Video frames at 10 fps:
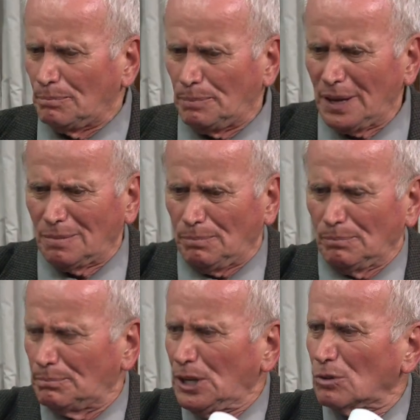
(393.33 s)
big,
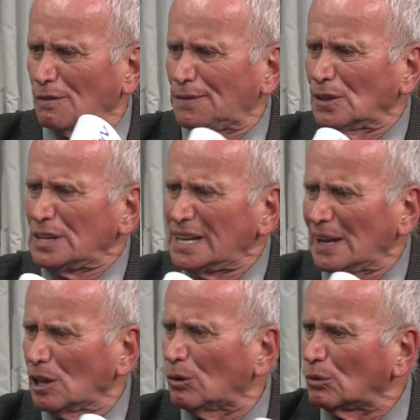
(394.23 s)
beautiful
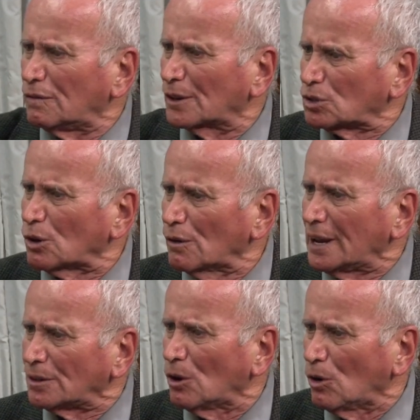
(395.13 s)
yellow
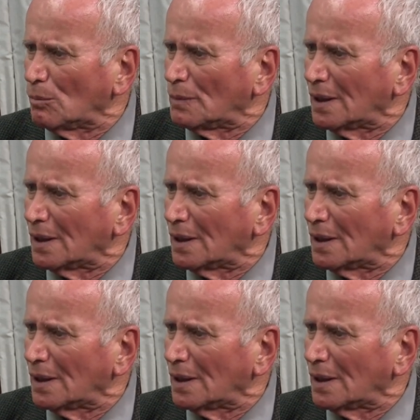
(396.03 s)
Victorian home.